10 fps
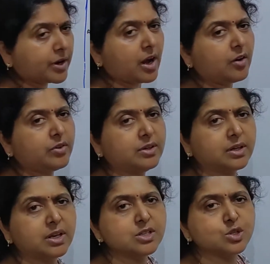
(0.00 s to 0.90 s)
per
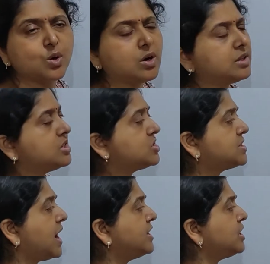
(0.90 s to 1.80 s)
hour is not the
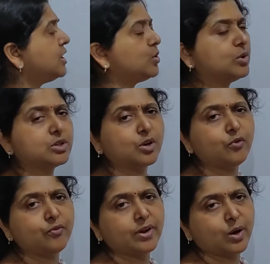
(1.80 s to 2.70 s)
standard unit
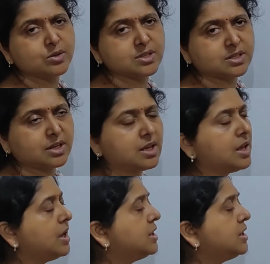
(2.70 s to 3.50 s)
of velocity.